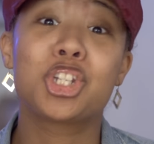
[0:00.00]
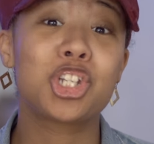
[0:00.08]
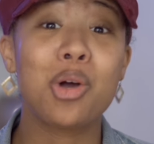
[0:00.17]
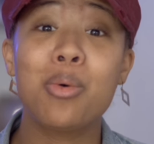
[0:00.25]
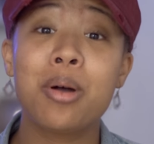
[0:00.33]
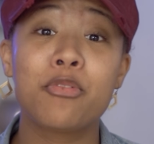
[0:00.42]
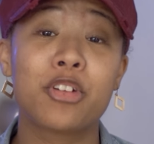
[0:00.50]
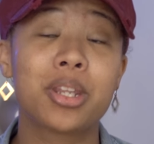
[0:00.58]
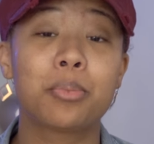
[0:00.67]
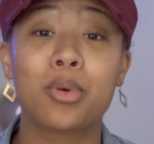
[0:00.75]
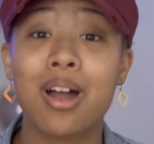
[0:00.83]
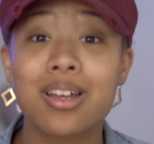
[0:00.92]
Show up for
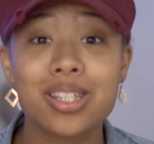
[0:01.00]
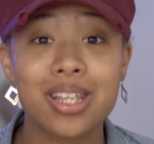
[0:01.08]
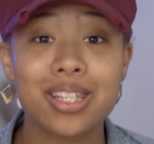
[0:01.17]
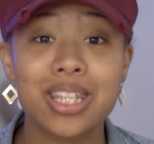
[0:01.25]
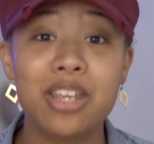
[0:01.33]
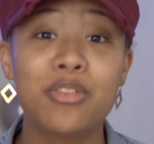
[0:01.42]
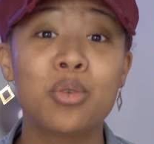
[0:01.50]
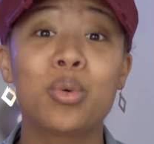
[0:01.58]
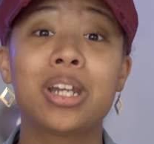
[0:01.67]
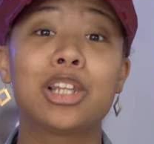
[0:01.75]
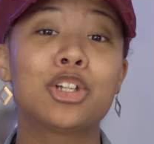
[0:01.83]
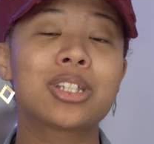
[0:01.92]
the process, even
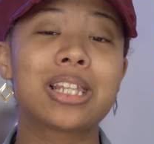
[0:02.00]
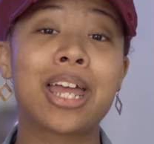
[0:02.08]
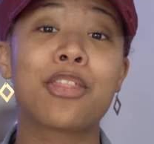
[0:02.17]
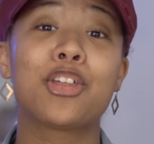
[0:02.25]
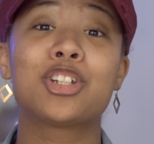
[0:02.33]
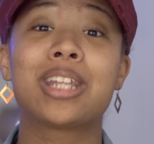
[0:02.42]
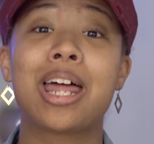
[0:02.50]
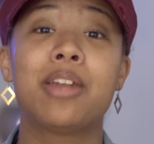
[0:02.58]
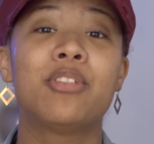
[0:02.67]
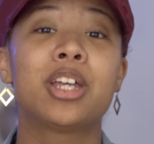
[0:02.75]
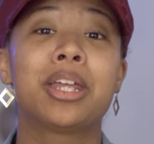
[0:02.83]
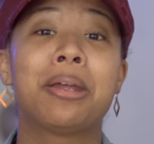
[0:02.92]
when it looks like there's not
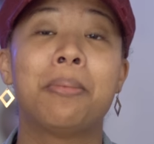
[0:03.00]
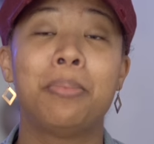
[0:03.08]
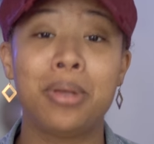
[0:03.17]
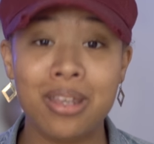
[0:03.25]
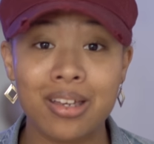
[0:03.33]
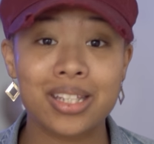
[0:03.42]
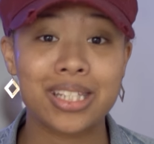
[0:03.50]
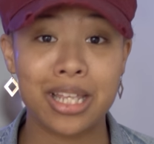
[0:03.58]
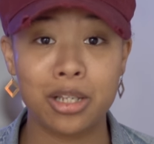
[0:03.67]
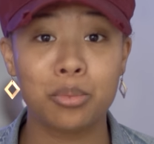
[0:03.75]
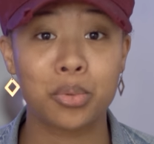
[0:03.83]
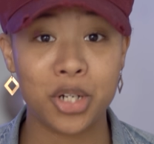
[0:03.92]
even gonna be a
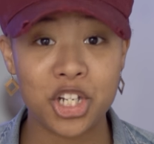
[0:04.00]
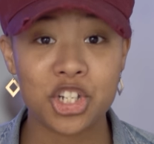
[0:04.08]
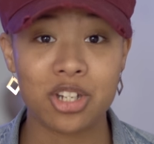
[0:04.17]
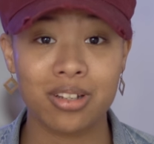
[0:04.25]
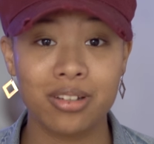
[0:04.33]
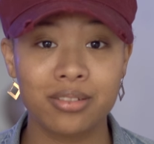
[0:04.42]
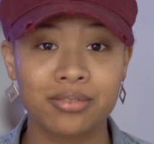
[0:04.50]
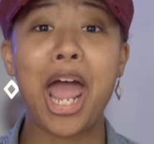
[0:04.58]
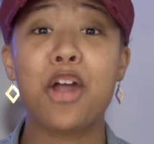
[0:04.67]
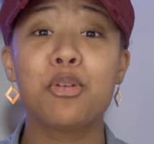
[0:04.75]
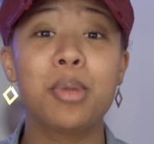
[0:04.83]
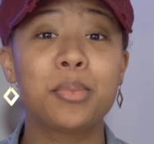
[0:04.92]
celebration.
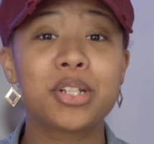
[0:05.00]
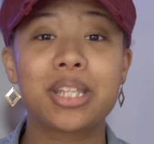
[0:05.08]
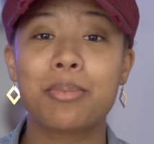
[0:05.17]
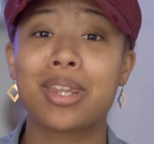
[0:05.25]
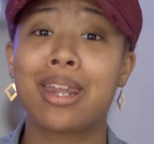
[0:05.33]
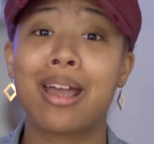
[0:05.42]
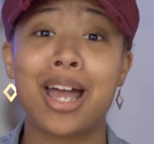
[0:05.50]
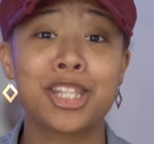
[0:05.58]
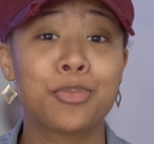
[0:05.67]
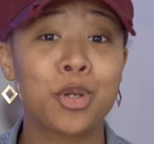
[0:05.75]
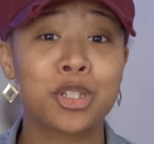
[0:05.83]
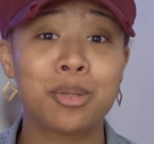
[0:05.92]
I remember something that
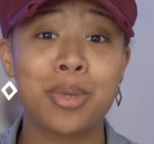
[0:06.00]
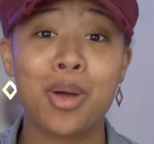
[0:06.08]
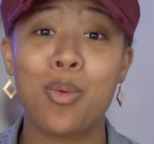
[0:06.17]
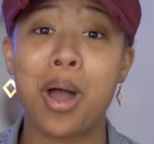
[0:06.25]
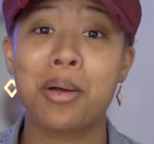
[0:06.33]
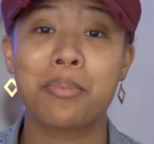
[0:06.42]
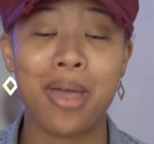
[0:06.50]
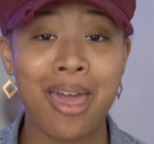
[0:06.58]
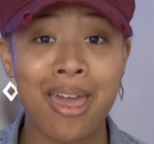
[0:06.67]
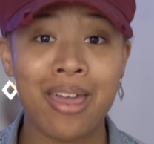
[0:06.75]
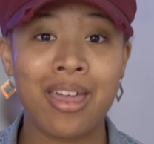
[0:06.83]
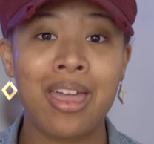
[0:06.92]
God spoke to me a while
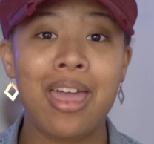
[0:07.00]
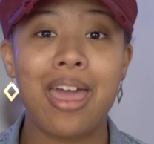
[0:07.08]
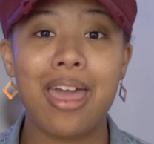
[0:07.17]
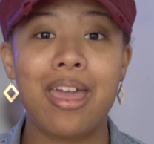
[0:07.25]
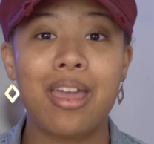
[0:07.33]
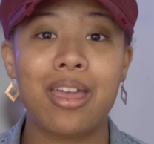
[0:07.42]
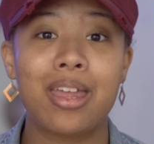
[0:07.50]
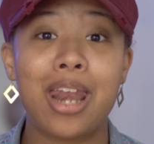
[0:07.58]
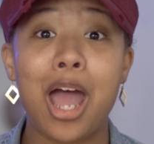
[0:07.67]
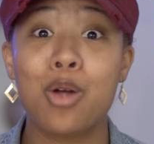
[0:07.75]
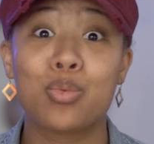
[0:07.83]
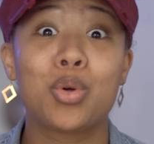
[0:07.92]
back, and
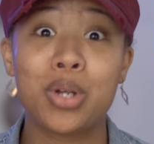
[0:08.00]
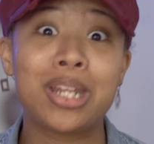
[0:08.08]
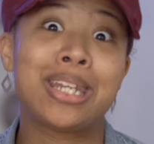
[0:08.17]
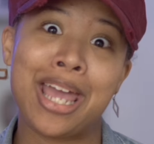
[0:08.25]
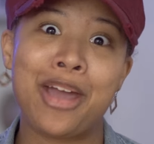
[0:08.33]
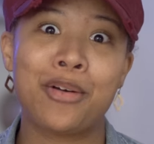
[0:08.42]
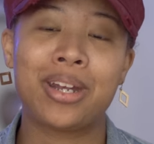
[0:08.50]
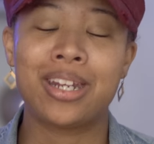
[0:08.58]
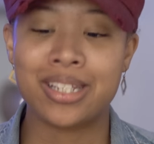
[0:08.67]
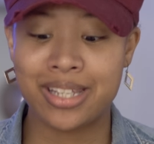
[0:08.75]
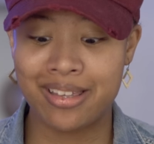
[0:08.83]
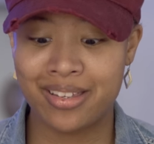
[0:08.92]
I wrote it down,
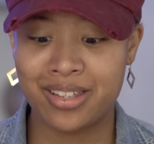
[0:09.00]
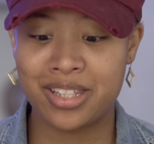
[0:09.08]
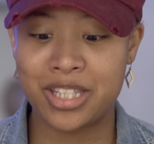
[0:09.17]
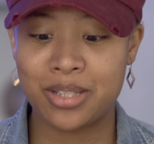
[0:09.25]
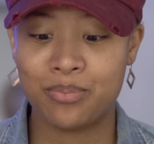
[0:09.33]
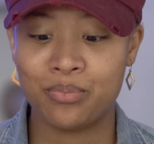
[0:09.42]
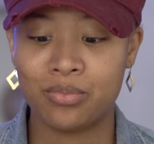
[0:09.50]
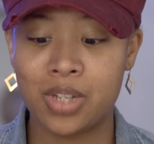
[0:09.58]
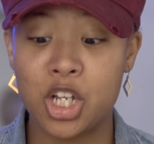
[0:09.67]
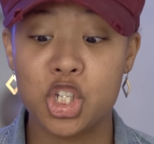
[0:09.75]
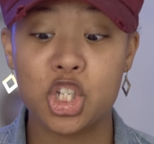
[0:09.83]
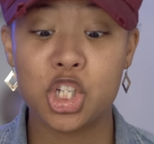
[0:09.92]
and it
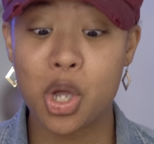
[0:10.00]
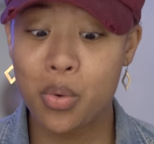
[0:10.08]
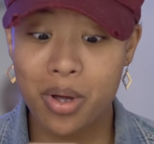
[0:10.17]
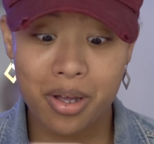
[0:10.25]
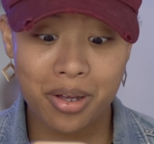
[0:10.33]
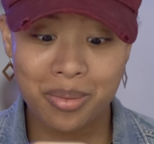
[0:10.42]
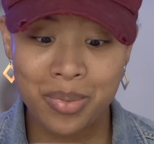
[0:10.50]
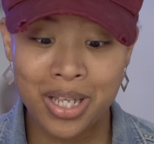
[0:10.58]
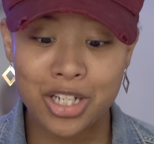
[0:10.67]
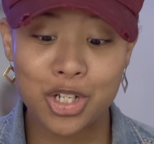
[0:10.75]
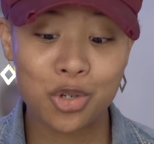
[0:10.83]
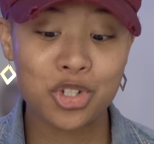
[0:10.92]
says, show up.
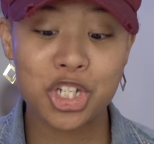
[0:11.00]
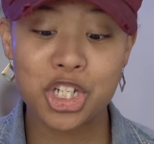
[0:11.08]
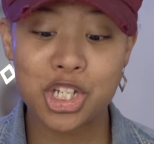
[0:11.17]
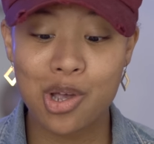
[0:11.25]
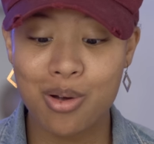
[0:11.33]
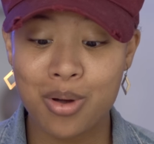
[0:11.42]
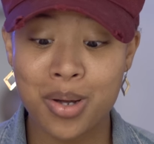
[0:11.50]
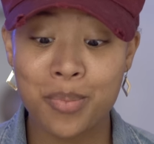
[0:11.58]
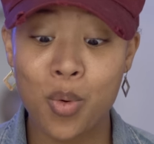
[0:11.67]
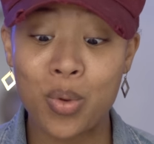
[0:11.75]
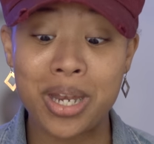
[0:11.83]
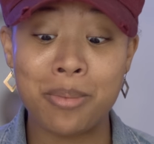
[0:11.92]
Don't just show
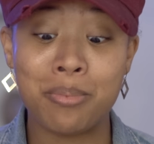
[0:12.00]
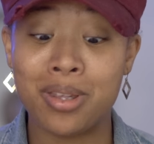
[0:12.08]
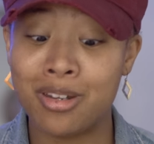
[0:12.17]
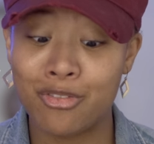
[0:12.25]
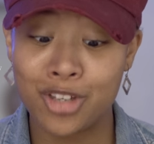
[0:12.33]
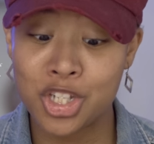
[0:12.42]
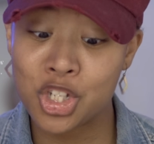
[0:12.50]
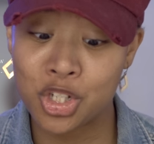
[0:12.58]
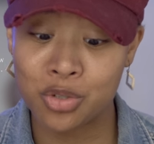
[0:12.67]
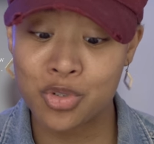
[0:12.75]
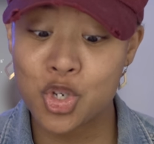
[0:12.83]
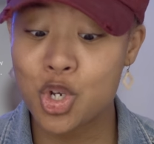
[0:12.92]
up when it benefits
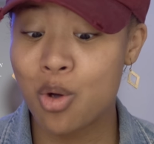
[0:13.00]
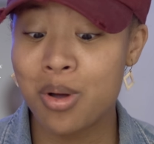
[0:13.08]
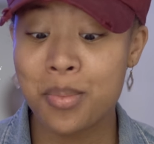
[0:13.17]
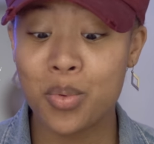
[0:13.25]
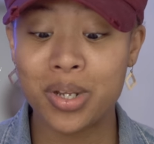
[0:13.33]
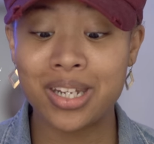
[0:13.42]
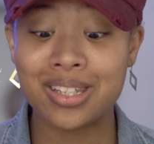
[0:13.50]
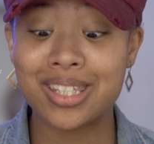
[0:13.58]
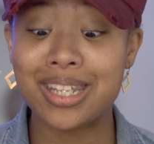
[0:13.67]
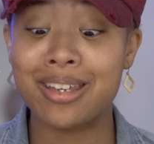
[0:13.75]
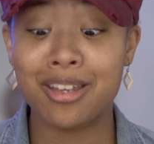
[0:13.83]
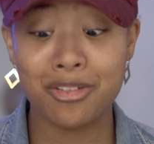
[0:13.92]
you. Show up when
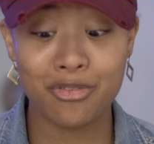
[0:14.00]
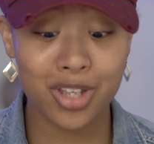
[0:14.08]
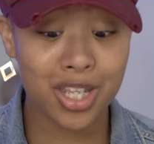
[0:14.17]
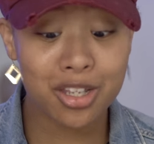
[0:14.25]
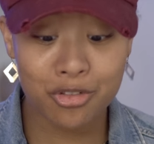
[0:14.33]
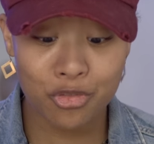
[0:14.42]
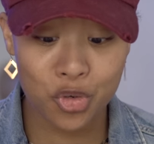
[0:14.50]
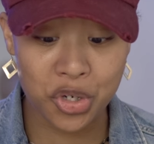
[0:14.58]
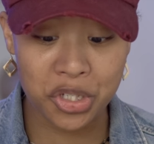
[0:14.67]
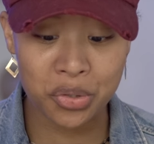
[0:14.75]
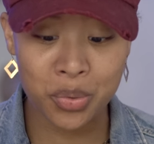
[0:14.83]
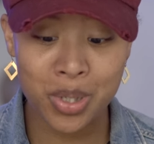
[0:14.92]
it's inconvenient for
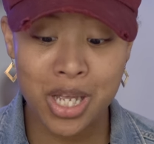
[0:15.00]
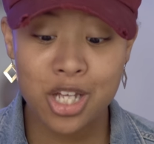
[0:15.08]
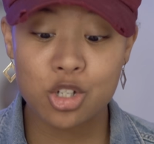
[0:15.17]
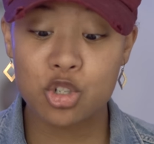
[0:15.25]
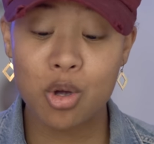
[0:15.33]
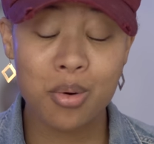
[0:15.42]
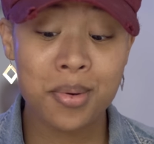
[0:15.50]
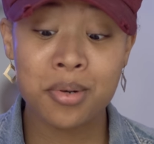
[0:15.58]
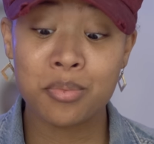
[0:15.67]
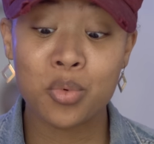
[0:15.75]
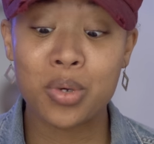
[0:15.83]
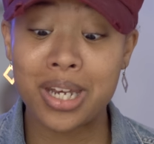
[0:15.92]
you. Show
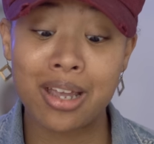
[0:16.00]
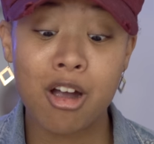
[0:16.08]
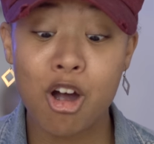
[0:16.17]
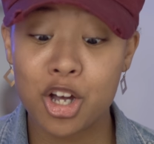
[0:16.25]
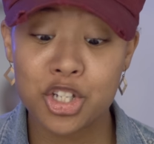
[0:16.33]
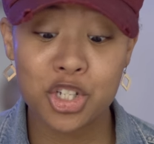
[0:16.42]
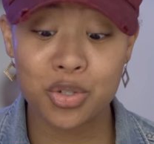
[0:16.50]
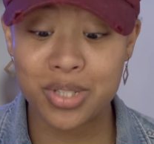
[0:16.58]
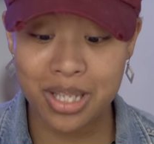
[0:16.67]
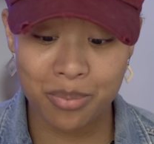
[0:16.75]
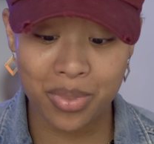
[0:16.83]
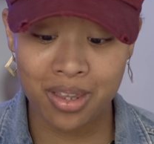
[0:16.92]
up when it costs you
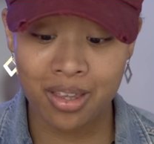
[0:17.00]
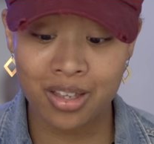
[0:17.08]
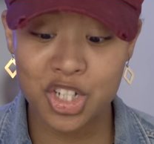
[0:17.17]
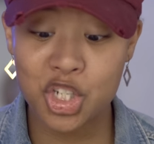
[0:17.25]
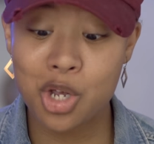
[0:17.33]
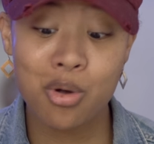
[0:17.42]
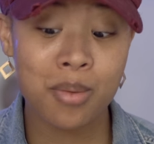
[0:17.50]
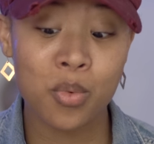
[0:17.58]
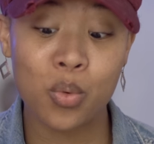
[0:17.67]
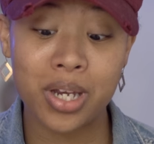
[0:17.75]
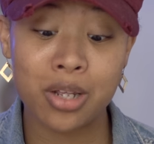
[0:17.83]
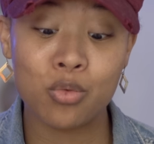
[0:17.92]
something. Show
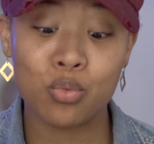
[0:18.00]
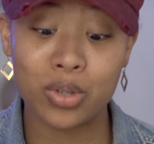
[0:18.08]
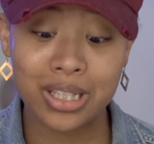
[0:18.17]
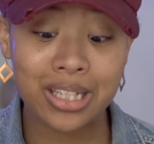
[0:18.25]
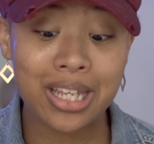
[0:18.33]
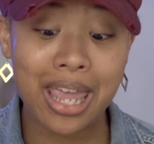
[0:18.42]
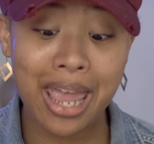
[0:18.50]
up when it really